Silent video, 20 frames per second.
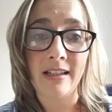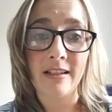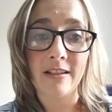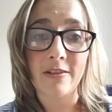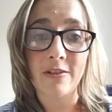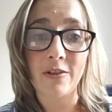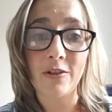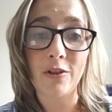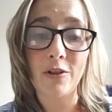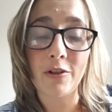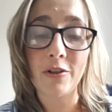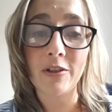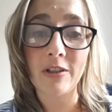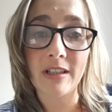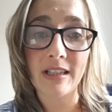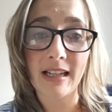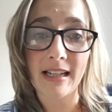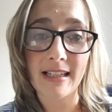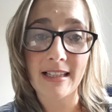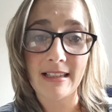So you could
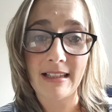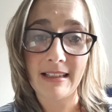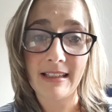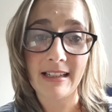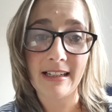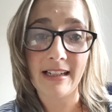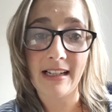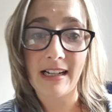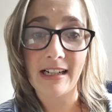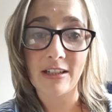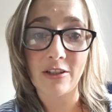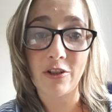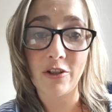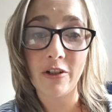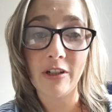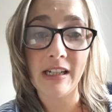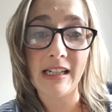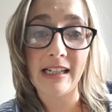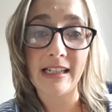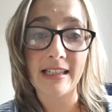say something like
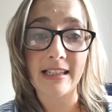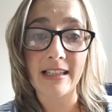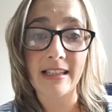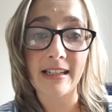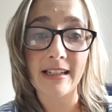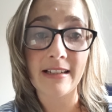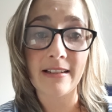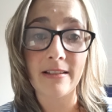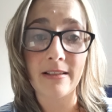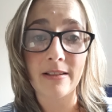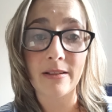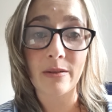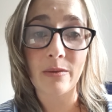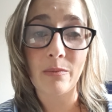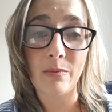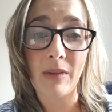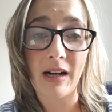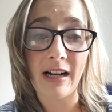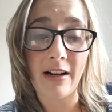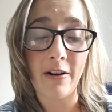Juliet says,
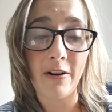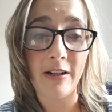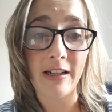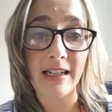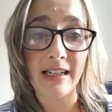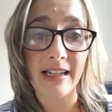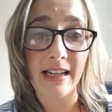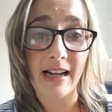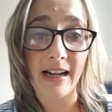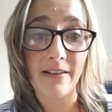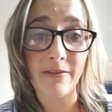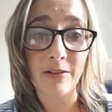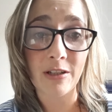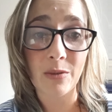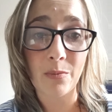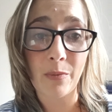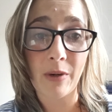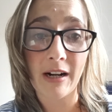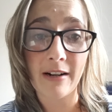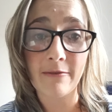"My only love
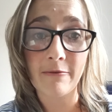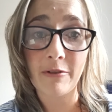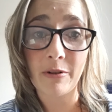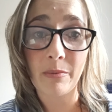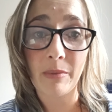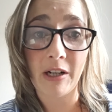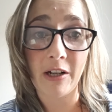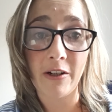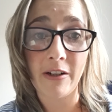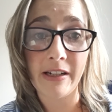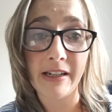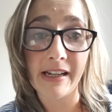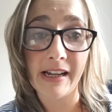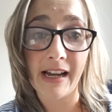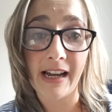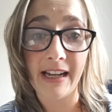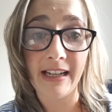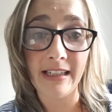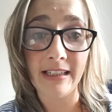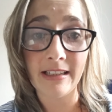sprung from my only
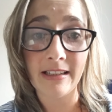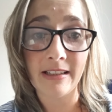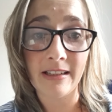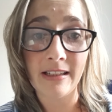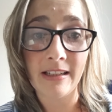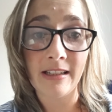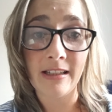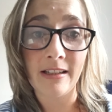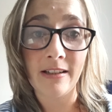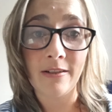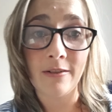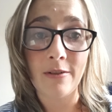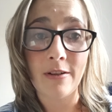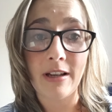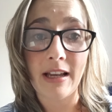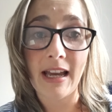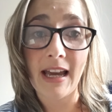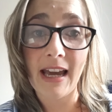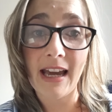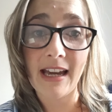hate."
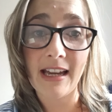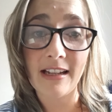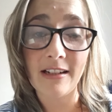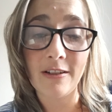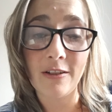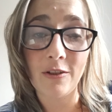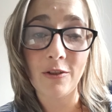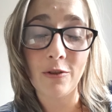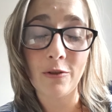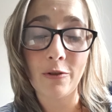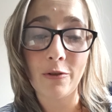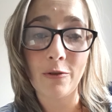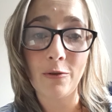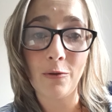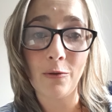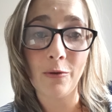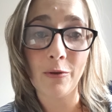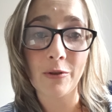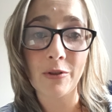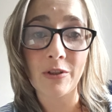And you could
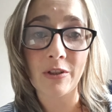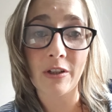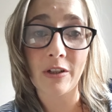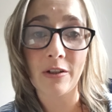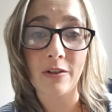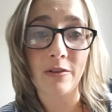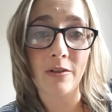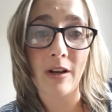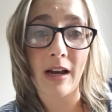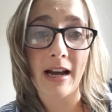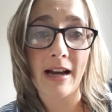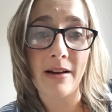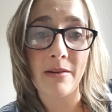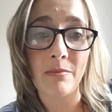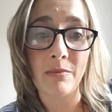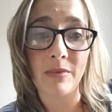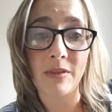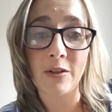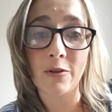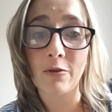also
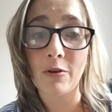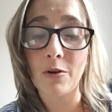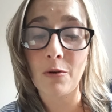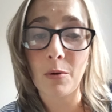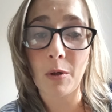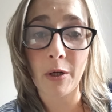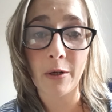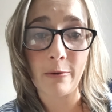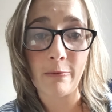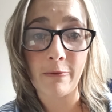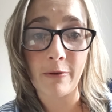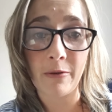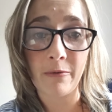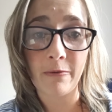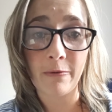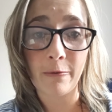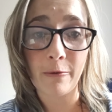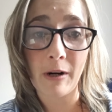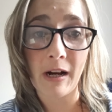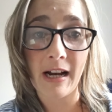do a quote from
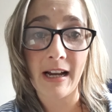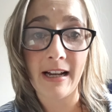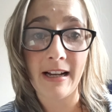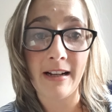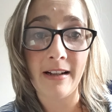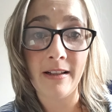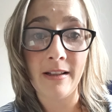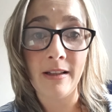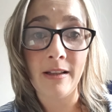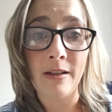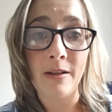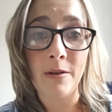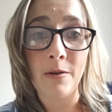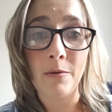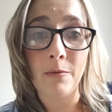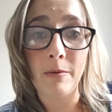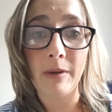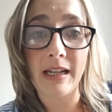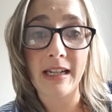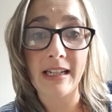Friar
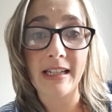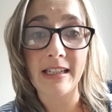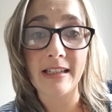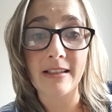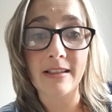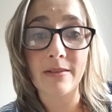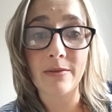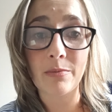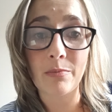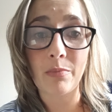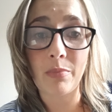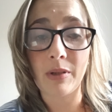when he's,